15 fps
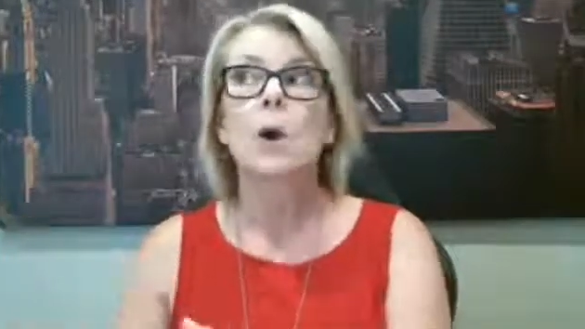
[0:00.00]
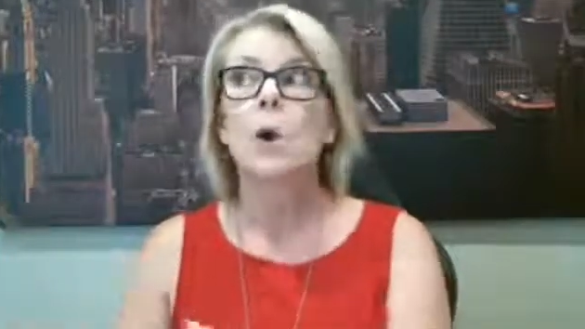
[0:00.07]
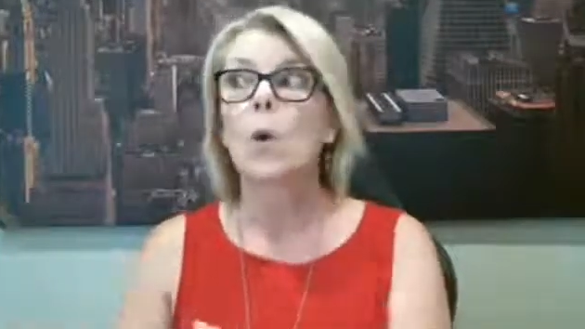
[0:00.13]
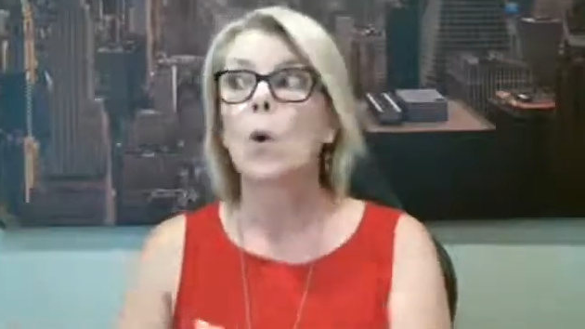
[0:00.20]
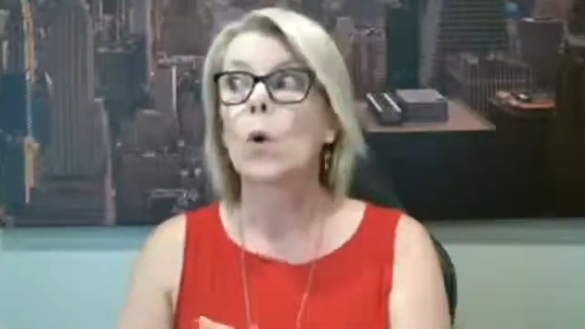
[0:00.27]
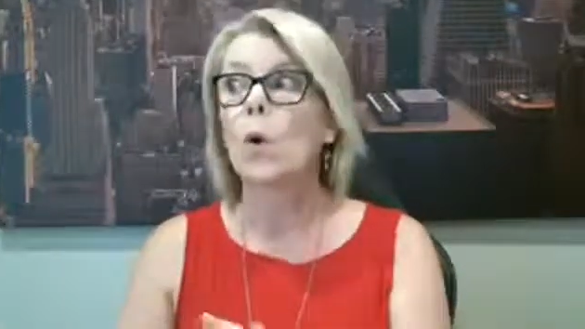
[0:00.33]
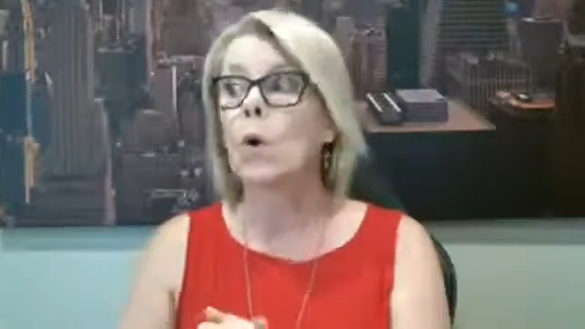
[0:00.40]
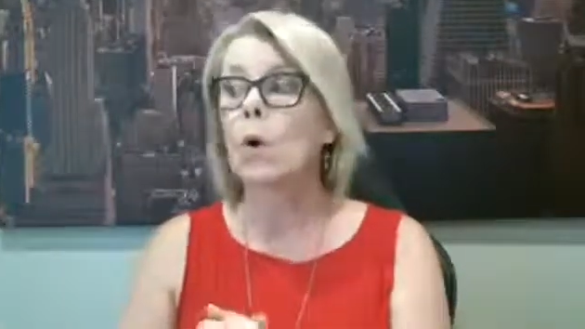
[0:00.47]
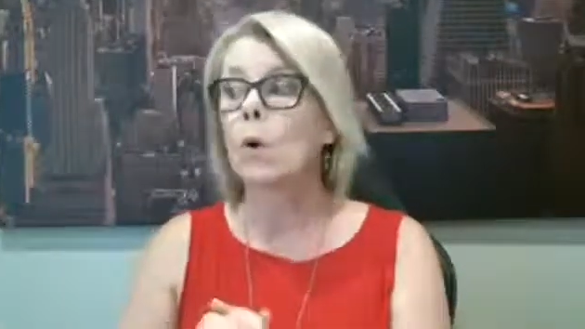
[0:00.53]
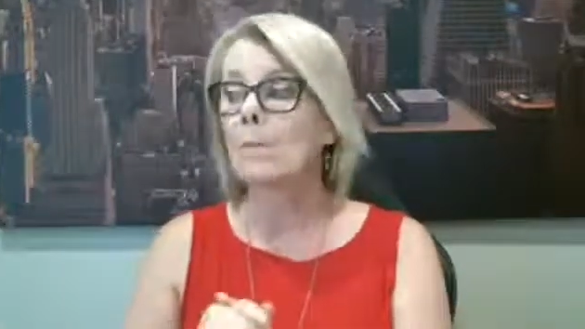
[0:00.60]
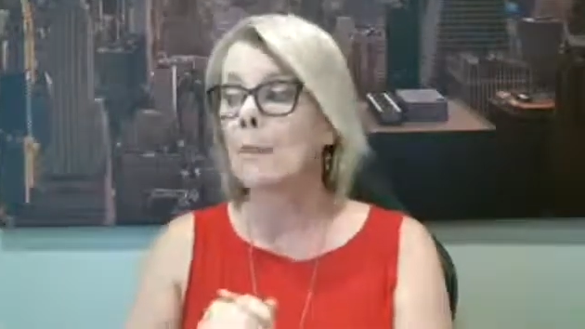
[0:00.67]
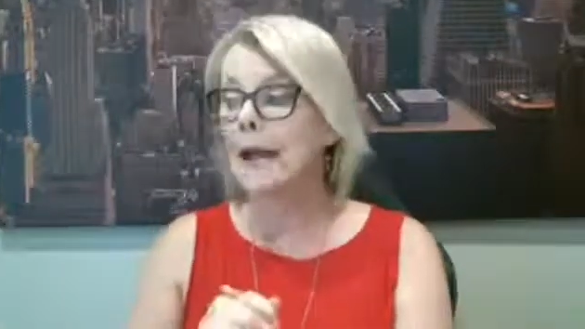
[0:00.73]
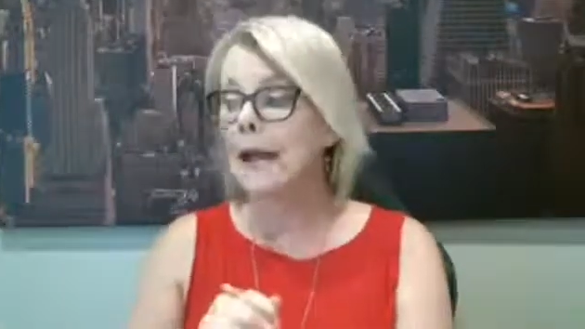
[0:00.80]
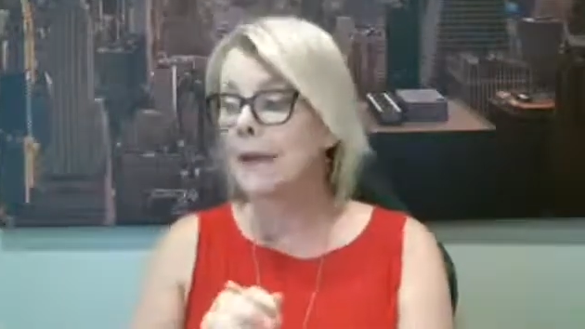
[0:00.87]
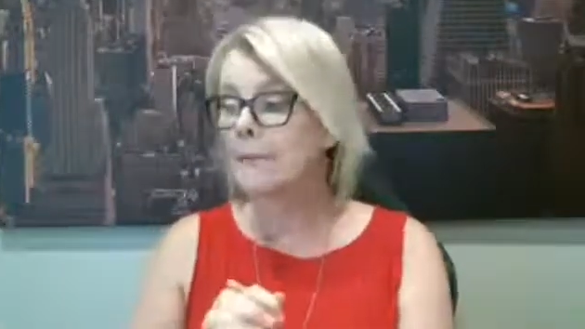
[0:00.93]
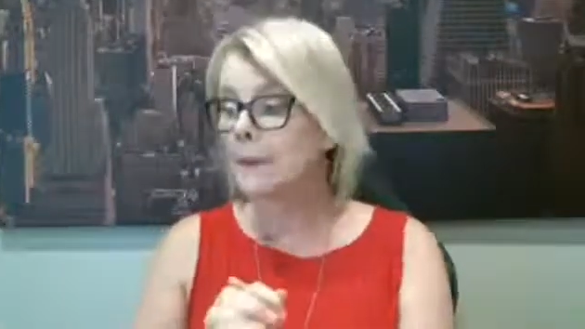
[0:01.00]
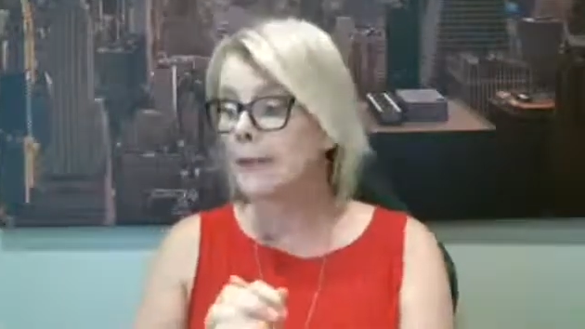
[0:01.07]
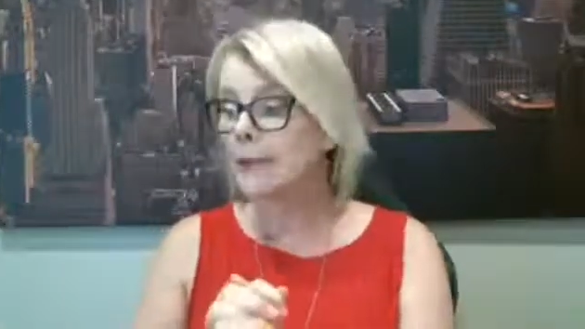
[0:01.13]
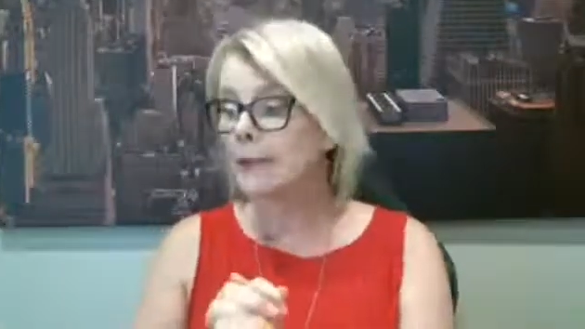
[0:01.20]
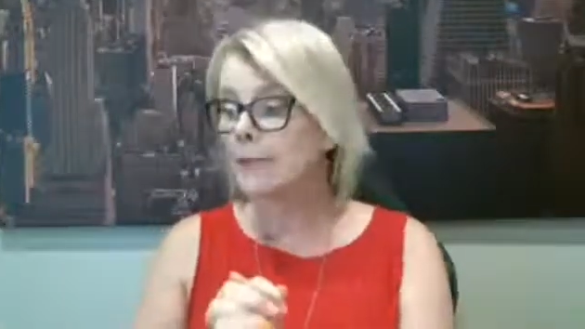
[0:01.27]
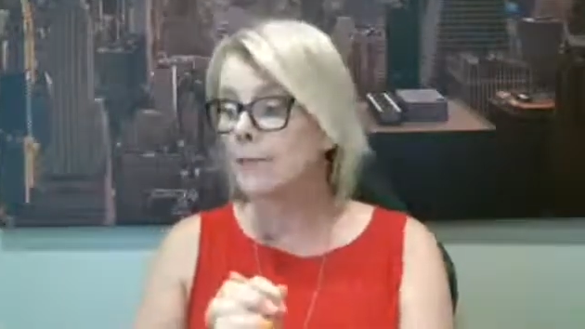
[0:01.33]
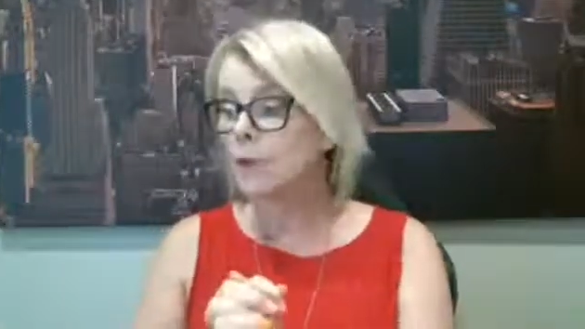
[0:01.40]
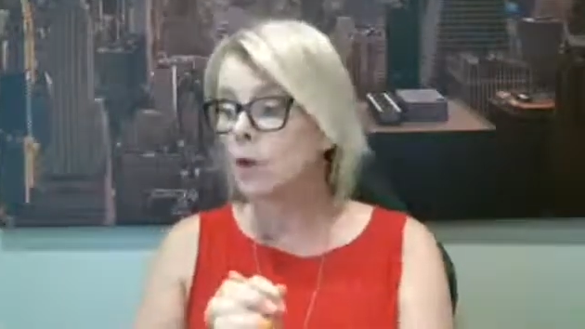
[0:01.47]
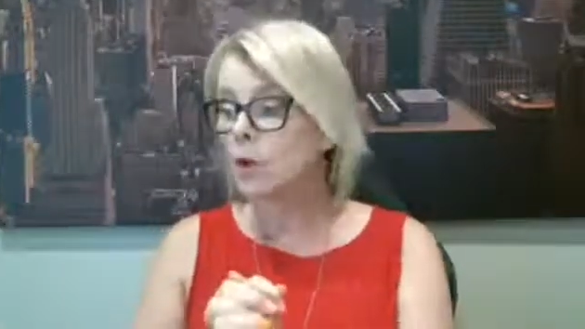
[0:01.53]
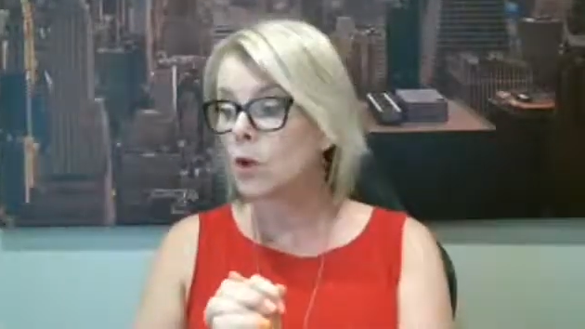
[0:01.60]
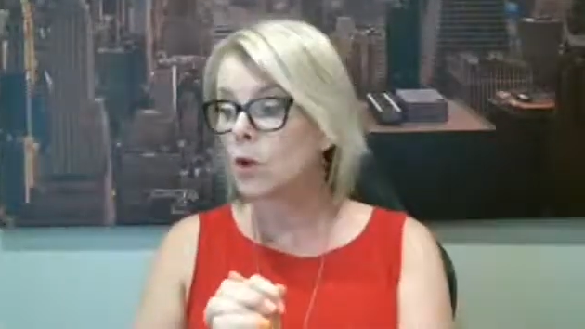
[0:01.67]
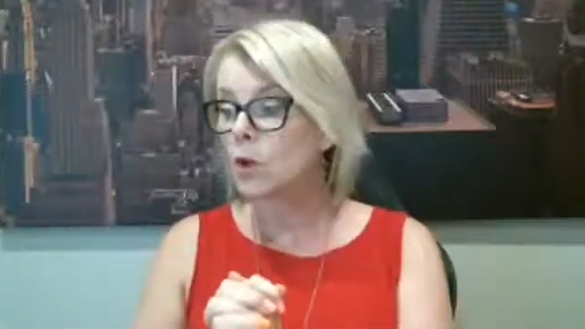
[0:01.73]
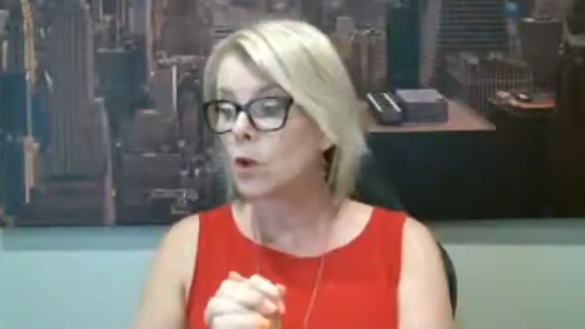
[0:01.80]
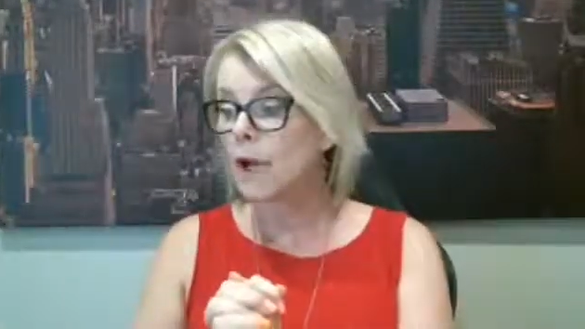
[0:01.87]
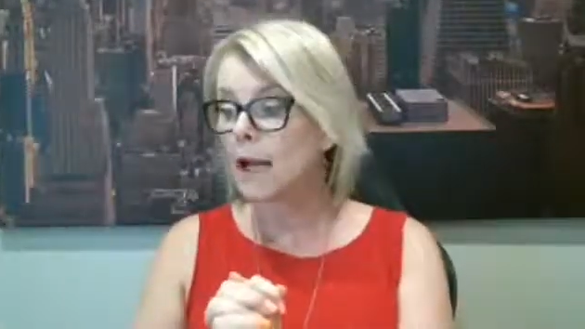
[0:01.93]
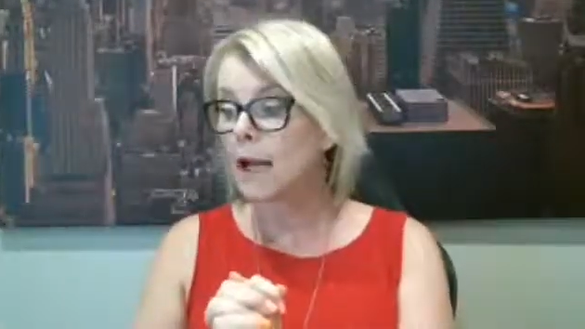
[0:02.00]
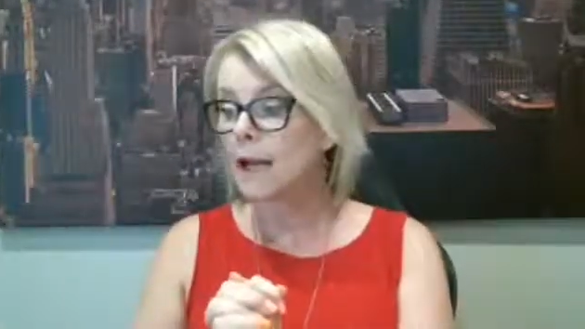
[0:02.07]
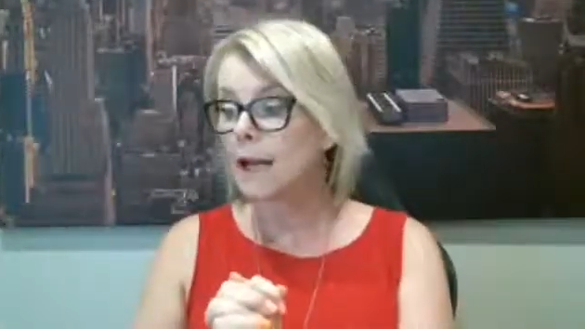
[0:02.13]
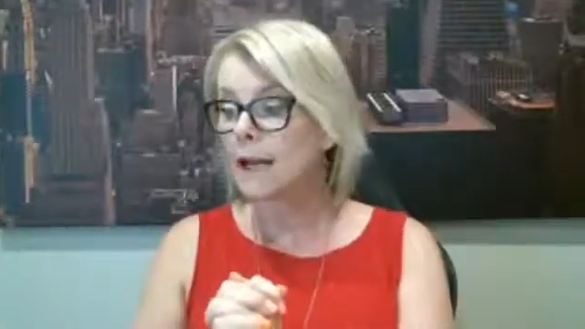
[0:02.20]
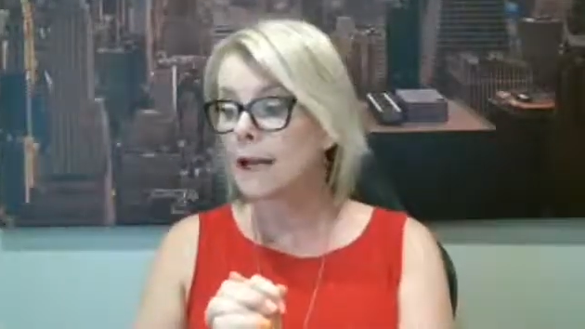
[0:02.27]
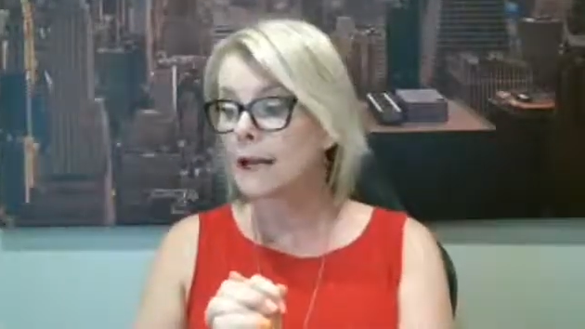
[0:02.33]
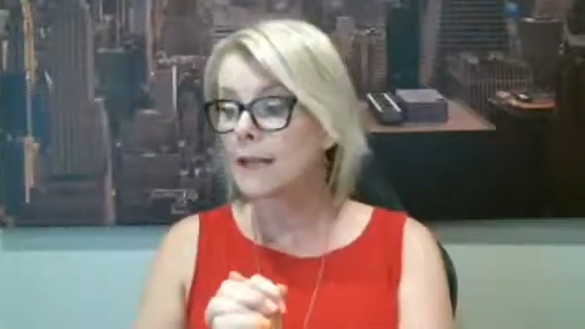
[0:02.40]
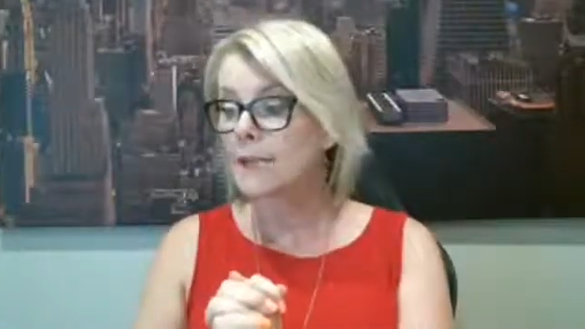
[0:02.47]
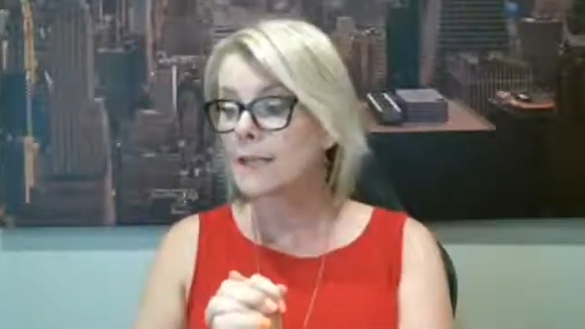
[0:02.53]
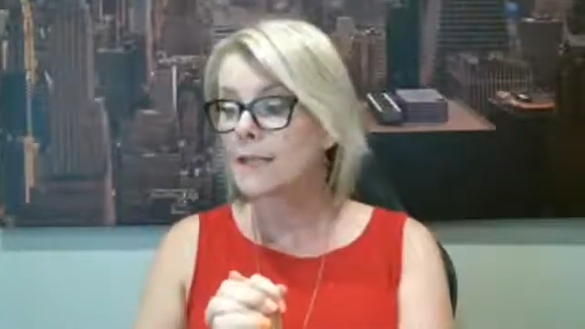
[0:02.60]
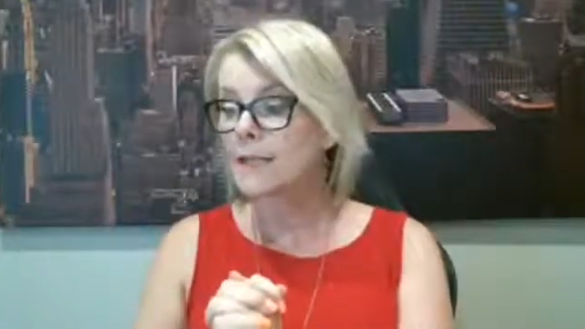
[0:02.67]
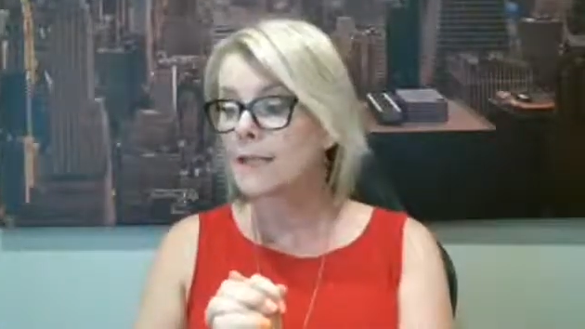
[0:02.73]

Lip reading: Or maybe you are